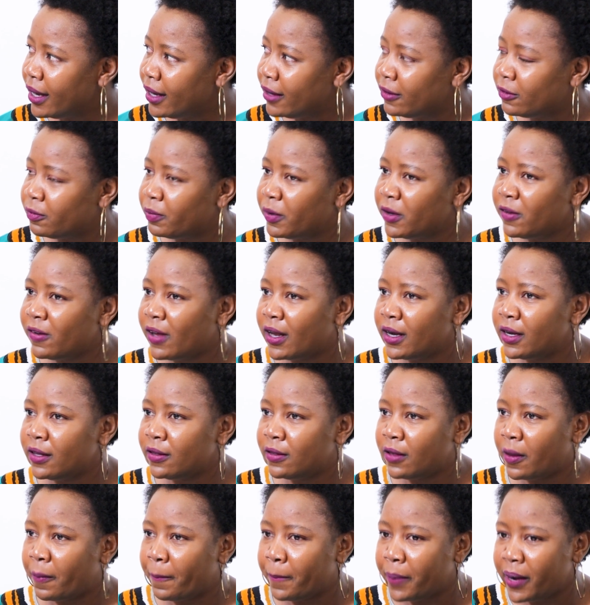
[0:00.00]
especially
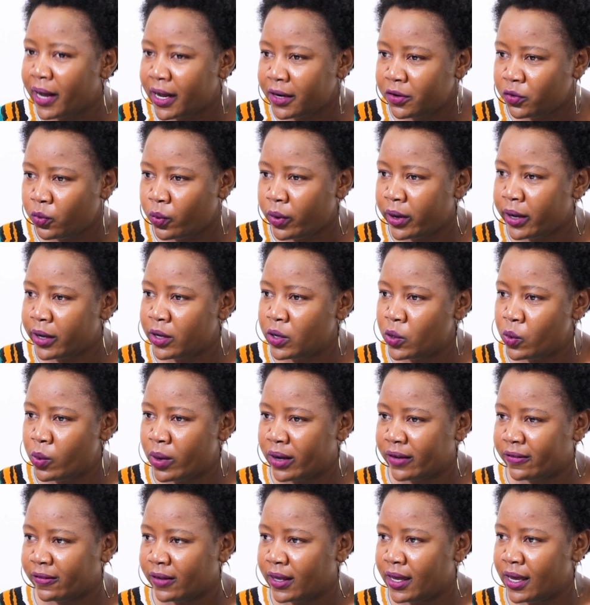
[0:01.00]
the part where you
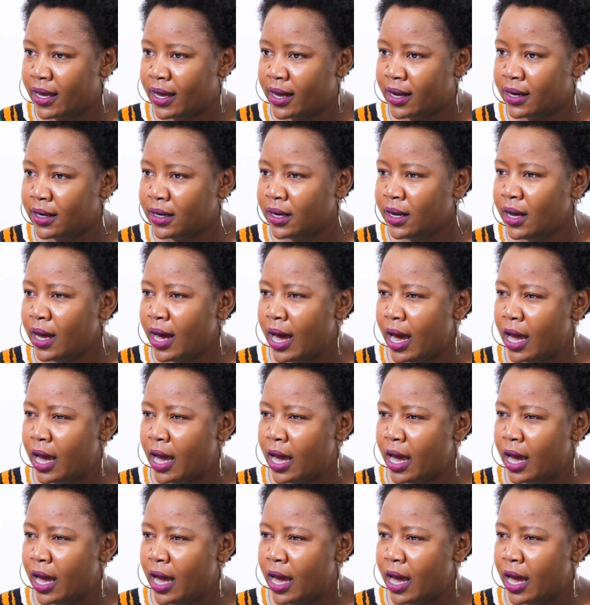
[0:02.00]
were scared